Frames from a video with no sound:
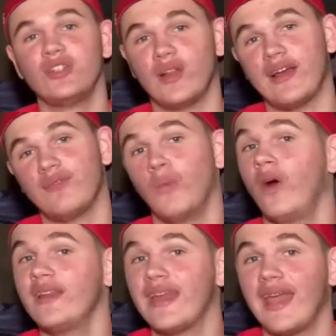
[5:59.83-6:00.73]
you'll have
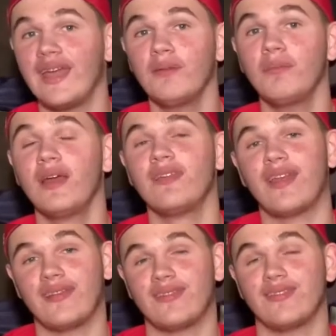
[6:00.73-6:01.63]
one game
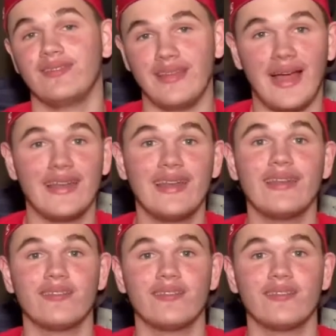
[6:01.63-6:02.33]
that's 9 innings